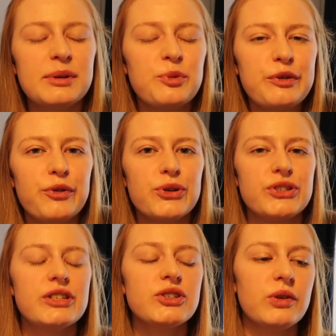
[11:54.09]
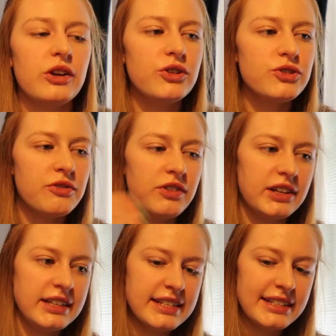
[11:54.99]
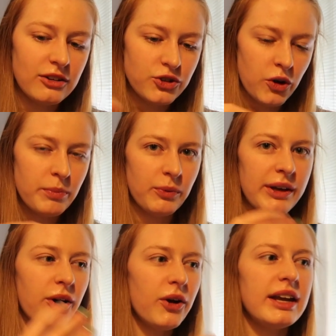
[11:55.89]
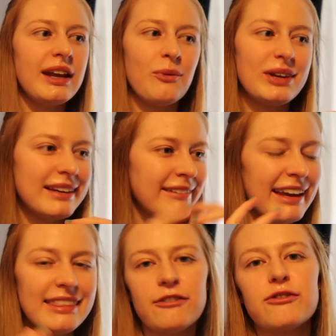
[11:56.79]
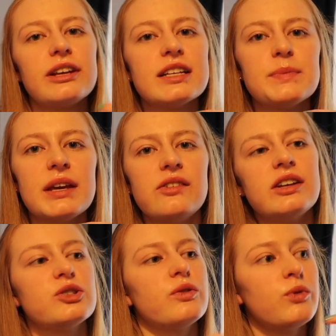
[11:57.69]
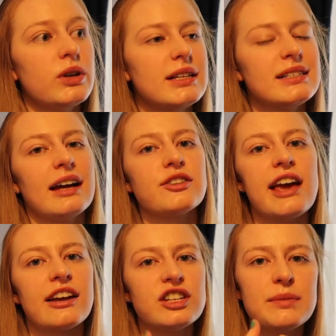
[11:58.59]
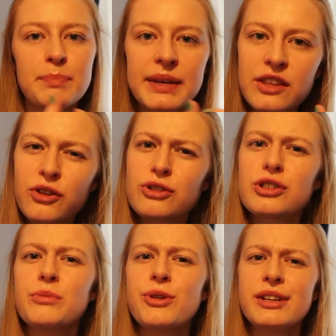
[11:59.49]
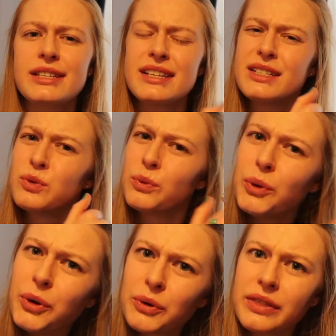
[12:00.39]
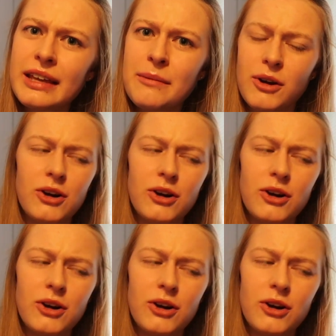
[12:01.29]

I mean, we're first year, so we don't do a very detailed job, but we go in and we get the full experience of what it's like to actually be in those communities and work with them